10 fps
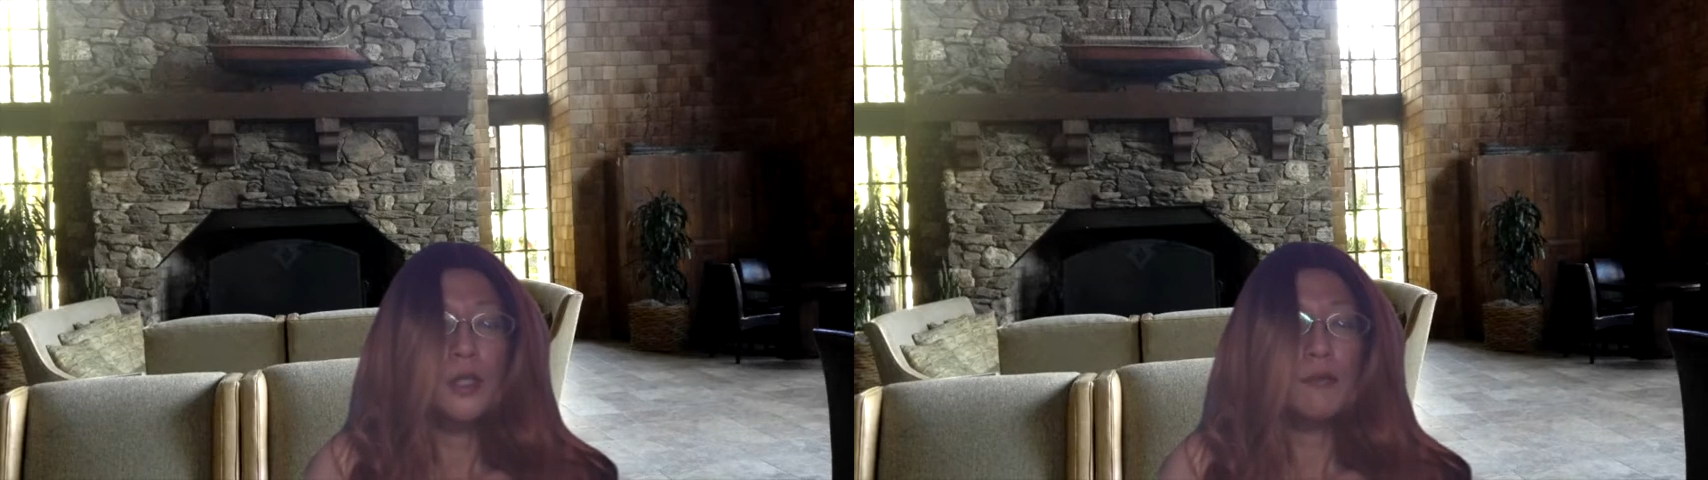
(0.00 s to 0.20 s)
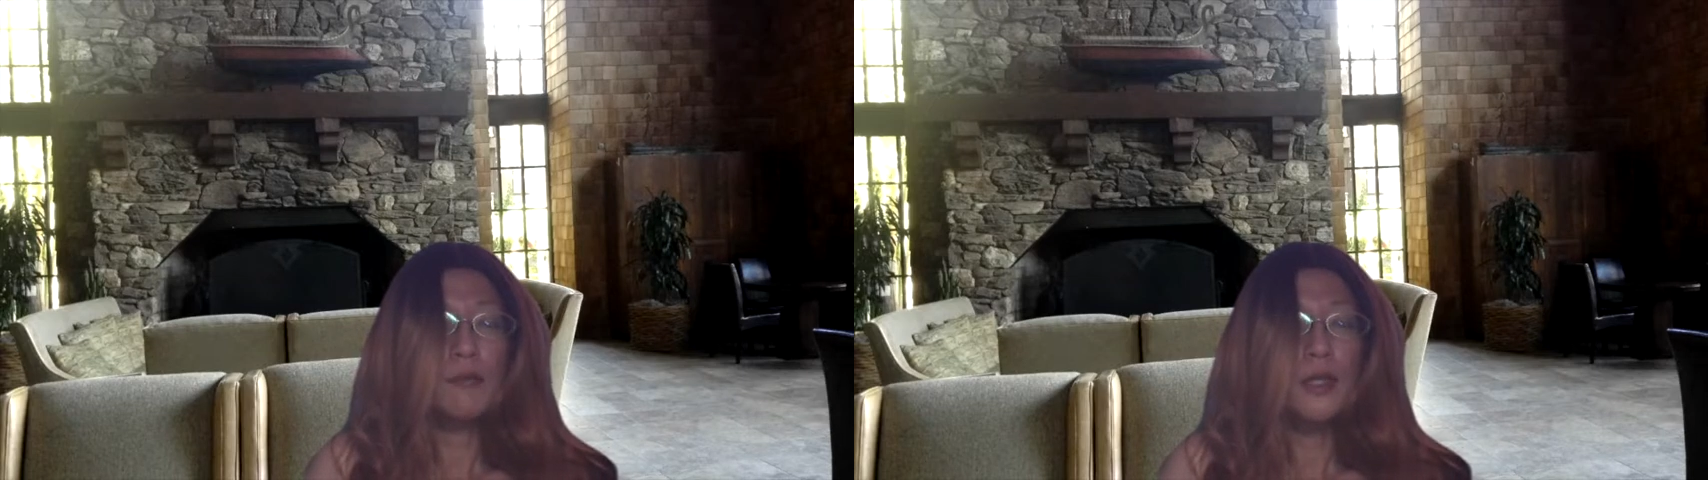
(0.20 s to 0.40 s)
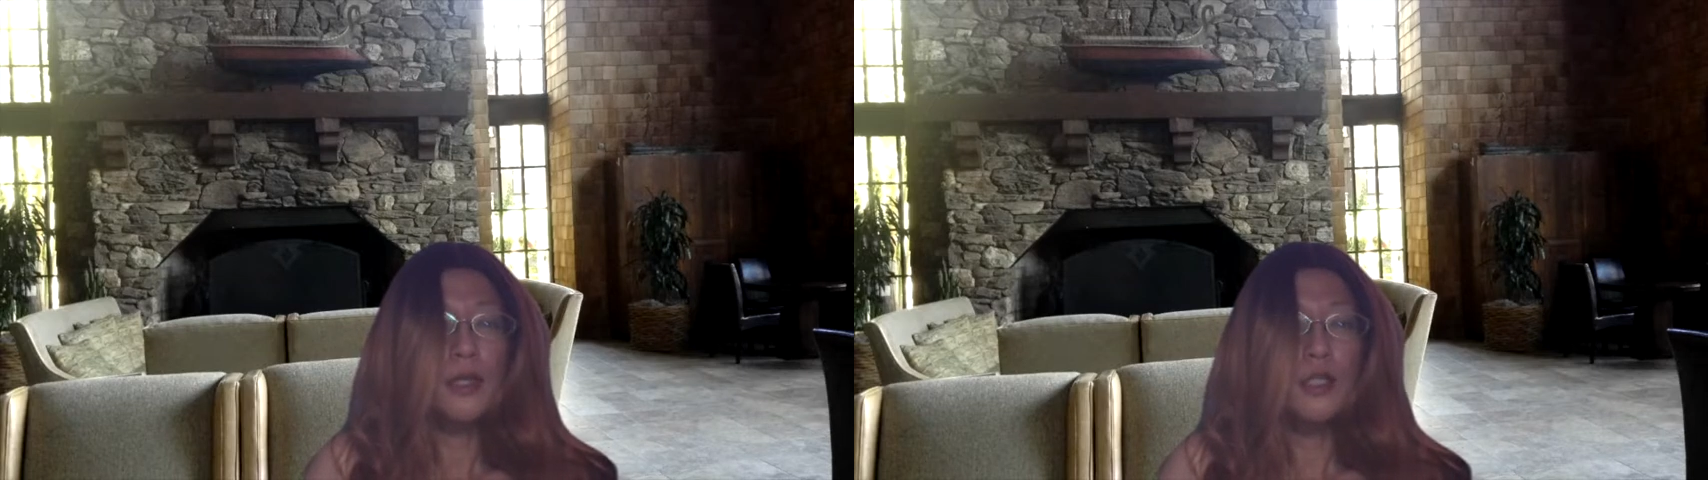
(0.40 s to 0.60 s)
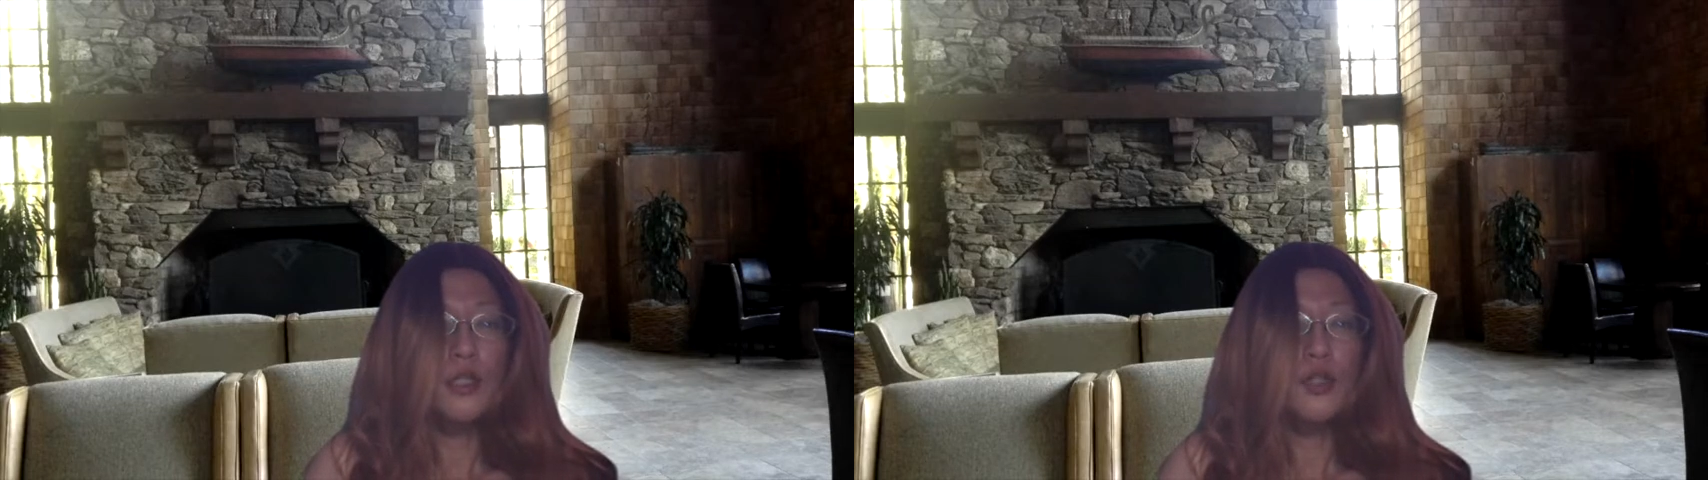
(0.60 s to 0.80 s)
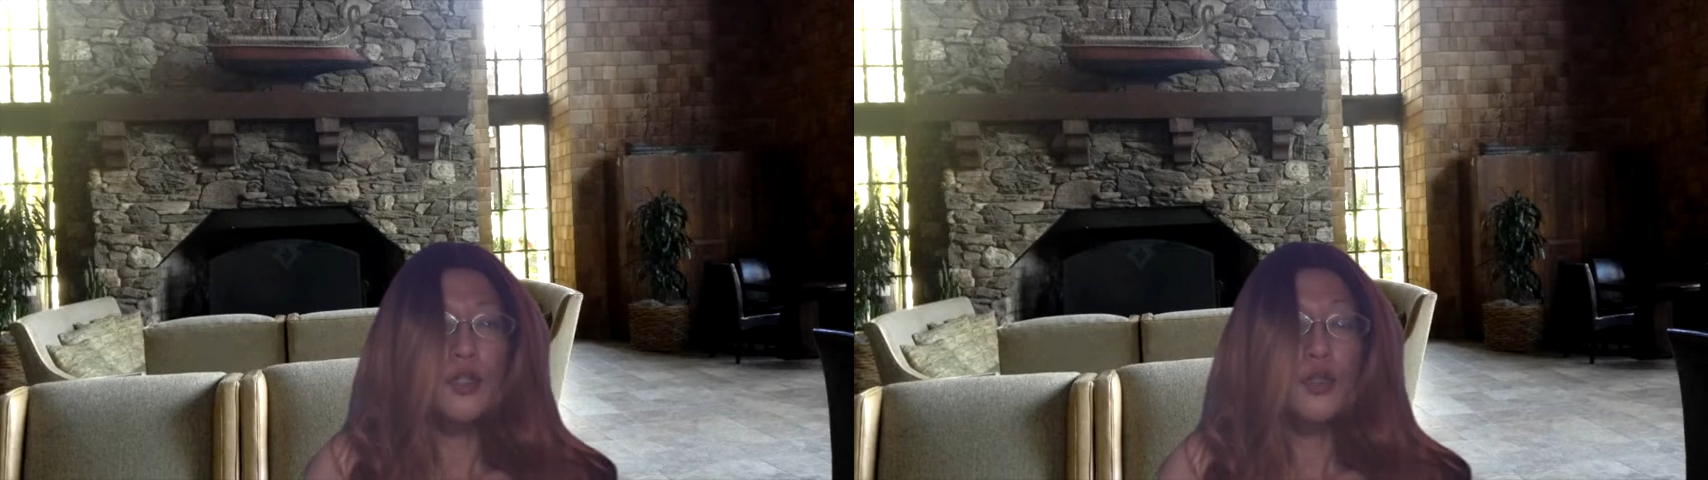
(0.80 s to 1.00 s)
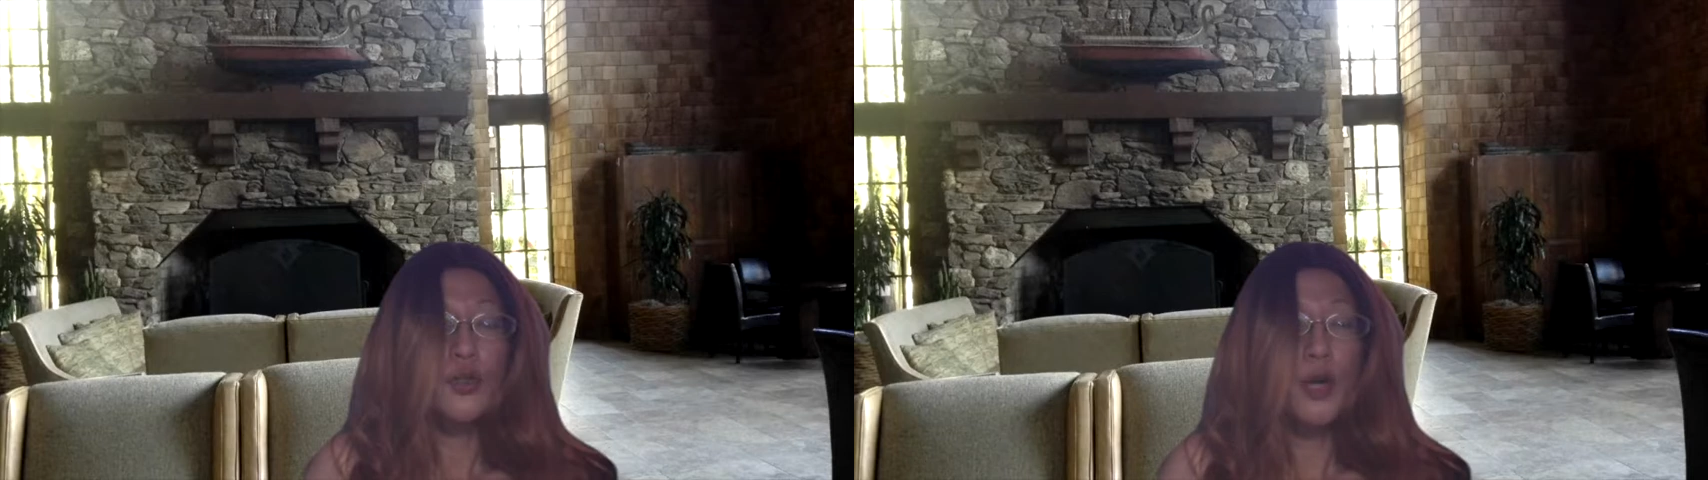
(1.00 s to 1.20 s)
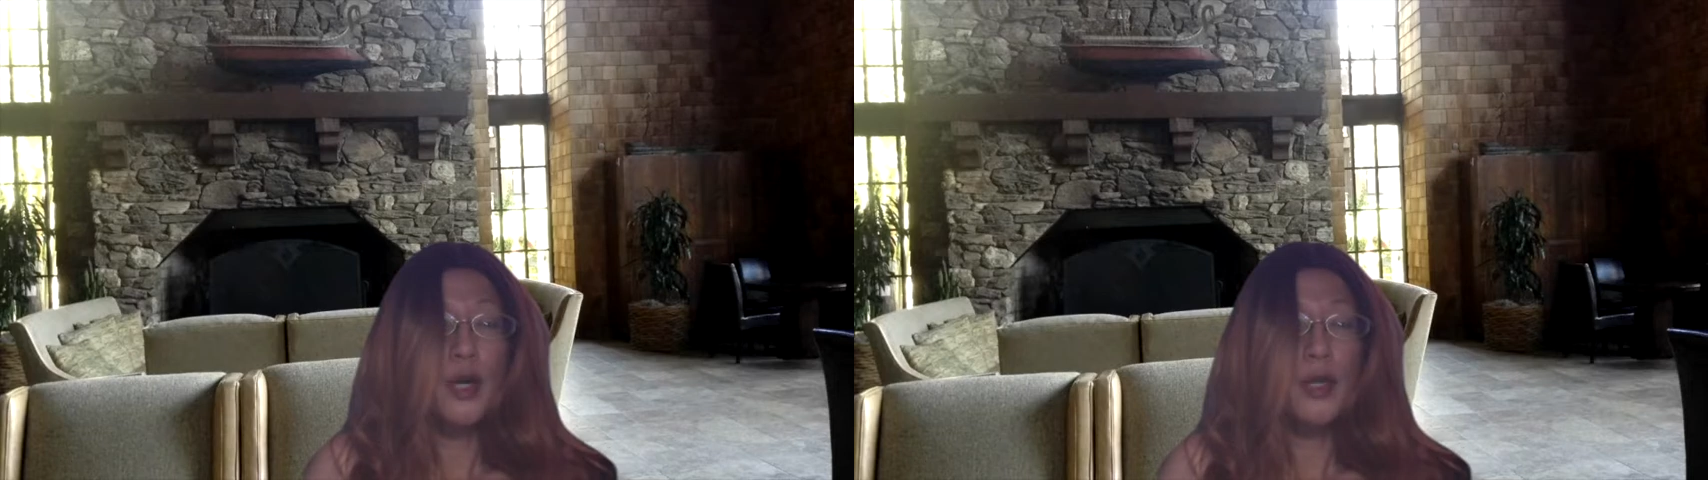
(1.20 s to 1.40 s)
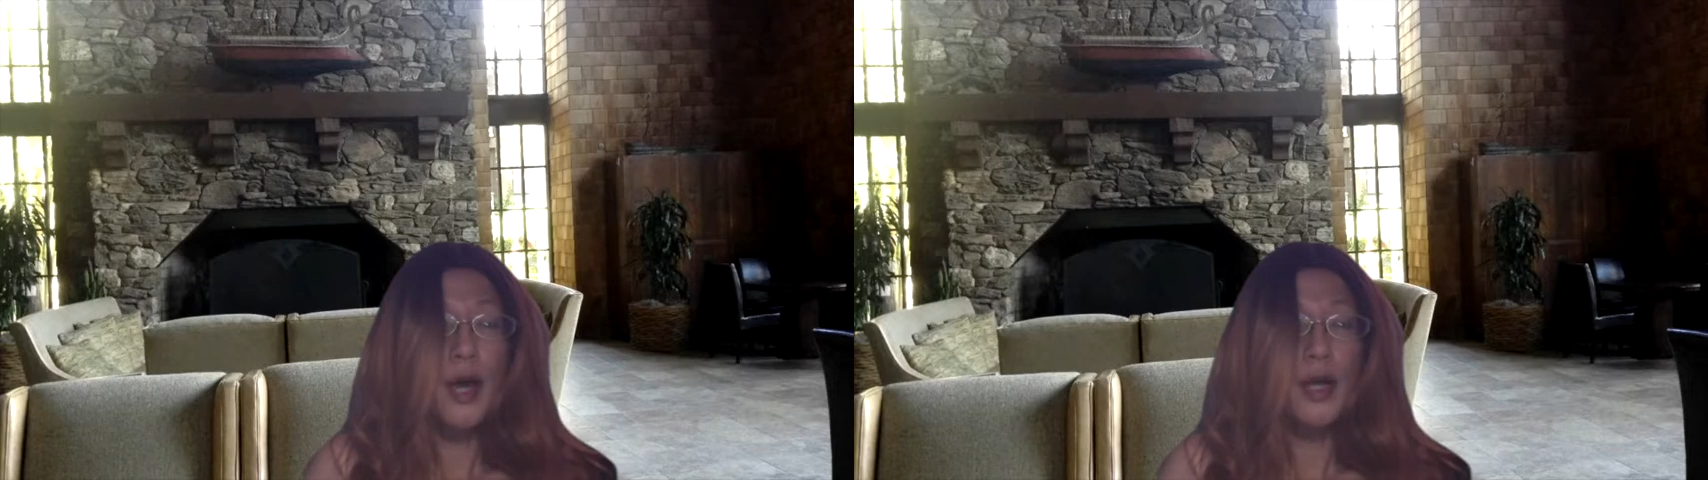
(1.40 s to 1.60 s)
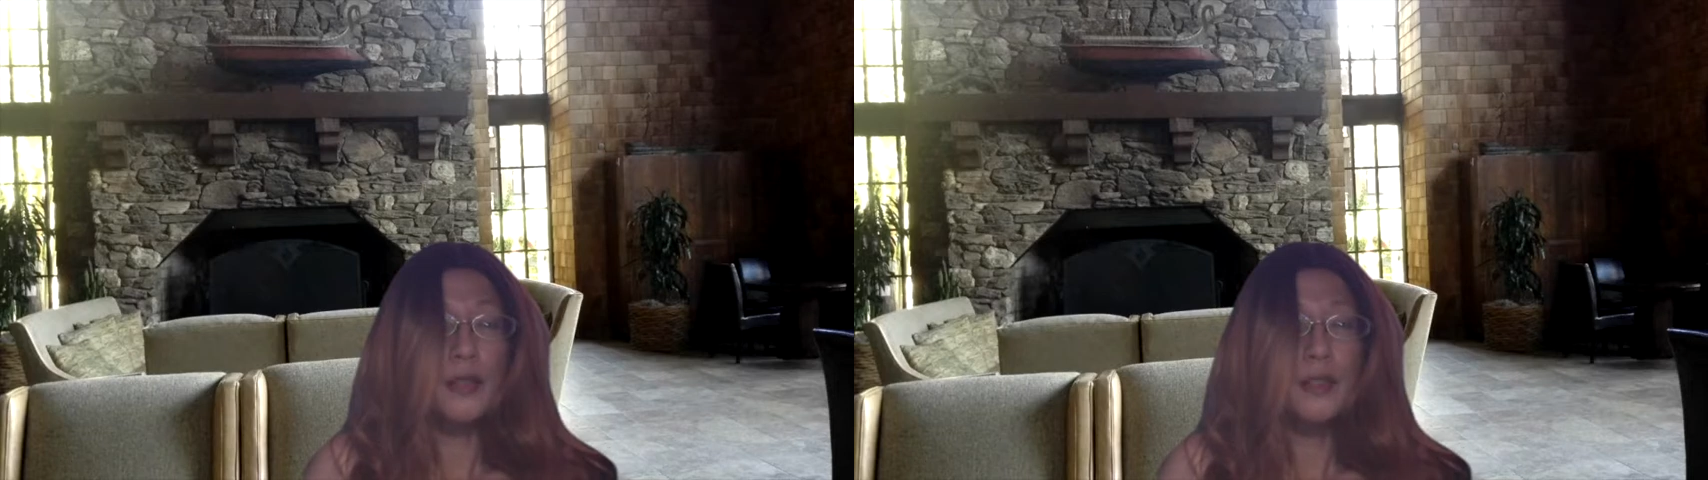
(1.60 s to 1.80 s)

if that is true or not.